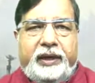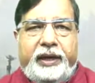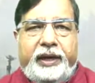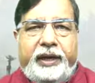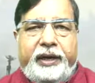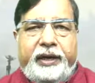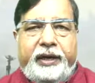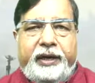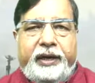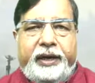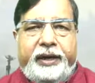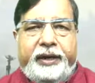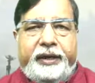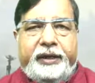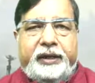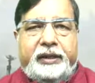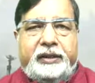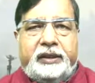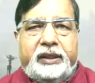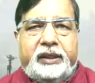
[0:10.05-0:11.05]
Indian
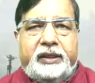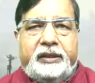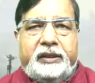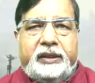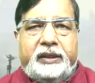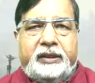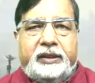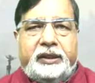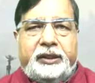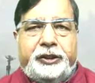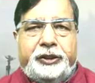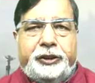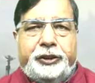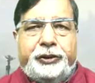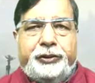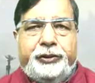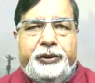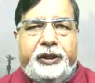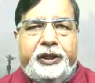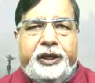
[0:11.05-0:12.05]
Agriculture Research
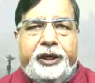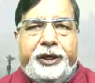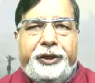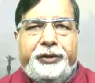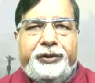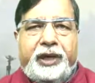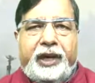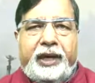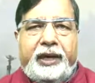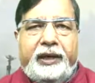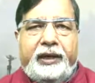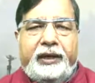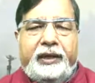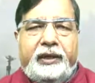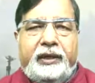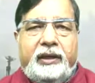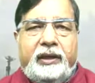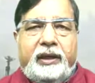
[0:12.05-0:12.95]
Institute, New Delhi.